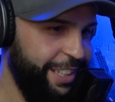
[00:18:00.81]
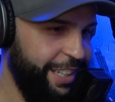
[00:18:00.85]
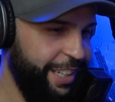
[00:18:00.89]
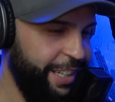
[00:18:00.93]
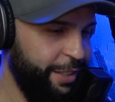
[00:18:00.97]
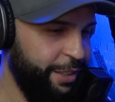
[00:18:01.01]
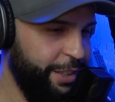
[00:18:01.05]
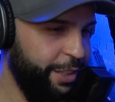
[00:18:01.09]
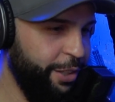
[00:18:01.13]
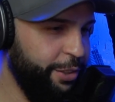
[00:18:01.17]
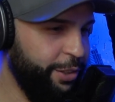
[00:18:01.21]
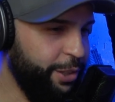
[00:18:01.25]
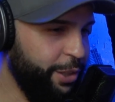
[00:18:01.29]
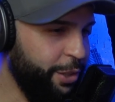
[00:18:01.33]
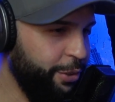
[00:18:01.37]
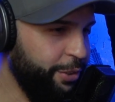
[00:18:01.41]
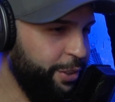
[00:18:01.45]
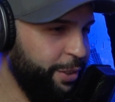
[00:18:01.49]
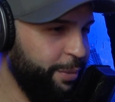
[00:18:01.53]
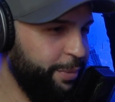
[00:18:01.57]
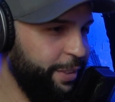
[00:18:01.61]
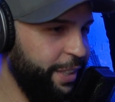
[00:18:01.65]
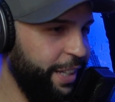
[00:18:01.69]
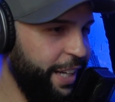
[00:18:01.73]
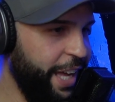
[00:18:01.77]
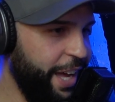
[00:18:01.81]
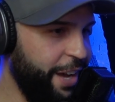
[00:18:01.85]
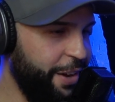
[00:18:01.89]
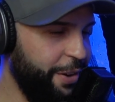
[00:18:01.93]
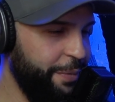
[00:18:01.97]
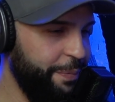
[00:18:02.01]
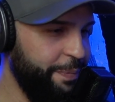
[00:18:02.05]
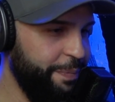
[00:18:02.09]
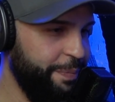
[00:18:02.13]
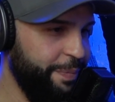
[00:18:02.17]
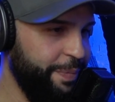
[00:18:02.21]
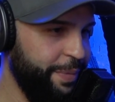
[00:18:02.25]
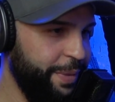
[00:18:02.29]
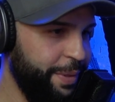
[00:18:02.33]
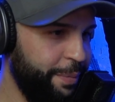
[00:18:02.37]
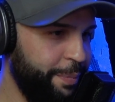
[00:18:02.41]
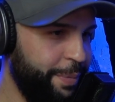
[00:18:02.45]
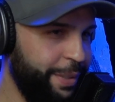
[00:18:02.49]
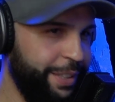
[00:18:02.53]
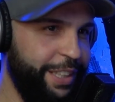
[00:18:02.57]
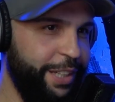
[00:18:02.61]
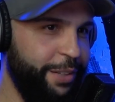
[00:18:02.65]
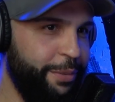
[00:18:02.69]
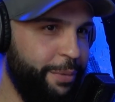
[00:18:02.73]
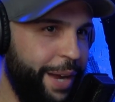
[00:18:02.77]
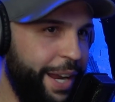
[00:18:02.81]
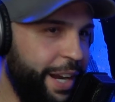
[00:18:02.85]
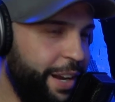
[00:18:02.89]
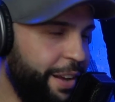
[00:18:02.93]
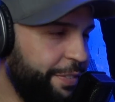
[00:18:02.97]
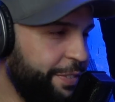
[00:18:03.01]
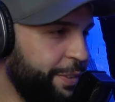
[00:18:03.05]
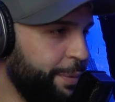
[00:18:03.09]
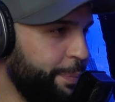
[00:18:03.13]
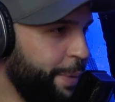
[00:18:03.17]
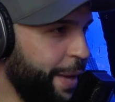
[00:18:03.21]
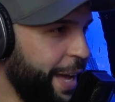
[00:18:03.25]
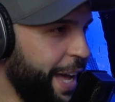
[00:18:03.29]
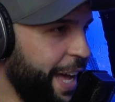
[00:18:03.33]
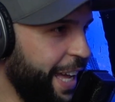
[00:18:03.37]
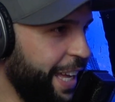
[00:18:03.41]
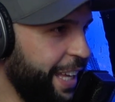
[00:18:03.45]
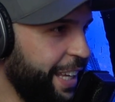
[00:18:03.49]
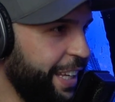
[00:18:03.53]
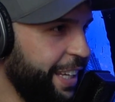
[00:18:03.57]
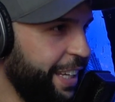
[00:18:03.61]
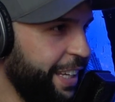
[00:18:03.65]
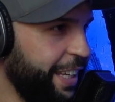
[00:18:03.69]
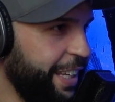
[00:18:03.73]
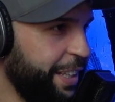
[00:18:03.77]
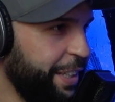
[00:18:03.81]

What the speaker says: and they'll throw something out, but then right off the bat,